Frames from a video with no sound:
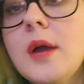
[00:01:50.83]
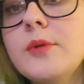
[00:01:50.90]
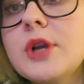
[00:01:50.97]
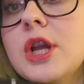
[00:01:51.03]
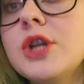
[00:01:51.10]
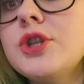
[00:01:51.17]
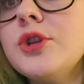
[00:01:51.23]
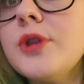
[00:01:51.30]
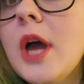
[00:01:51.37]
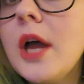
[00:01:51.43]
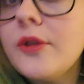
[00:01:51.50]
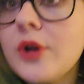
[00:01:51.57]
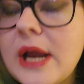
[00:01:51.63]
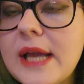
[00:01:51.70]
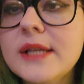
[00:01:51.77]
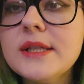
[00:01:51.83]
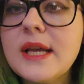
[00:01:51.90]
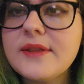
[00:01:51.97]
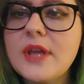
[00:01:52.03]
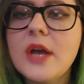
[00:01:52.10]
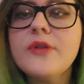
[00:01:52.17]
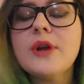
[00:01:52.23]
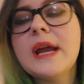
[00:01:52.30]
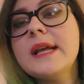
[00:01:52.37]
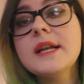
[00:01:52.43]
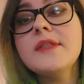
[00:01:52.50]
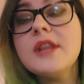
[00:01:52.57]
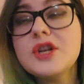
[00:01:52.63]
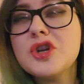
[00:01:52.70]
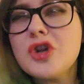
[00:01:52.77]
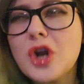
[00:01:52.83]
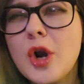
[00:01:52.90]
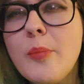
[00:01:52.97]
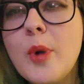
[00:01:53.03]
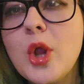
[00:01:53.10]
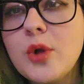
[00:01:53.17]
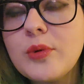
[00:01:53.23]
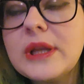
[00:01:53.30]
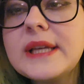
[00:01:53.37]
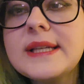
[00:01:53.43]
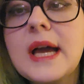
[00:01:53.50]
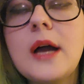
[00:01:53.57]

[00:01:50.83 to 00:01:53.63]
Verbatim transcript: Now we're gonna do the other hand. Take the other hand, and then you're gonna pull it really